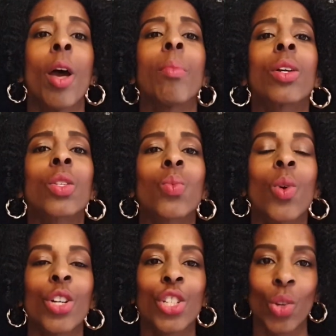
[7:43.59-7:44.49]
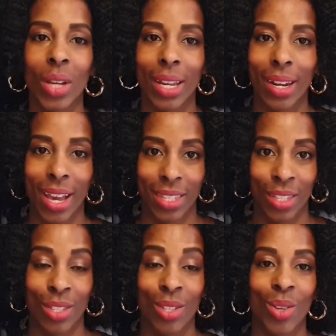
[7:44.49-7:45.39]
because once you're
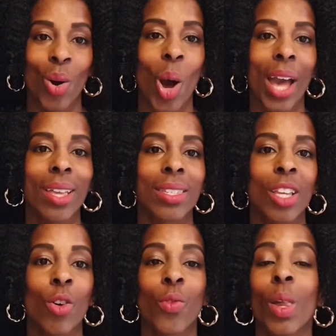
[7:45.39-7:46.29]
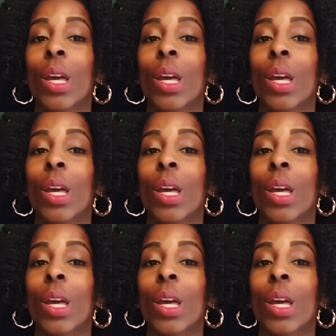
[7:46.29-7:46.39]
connected to your higher self,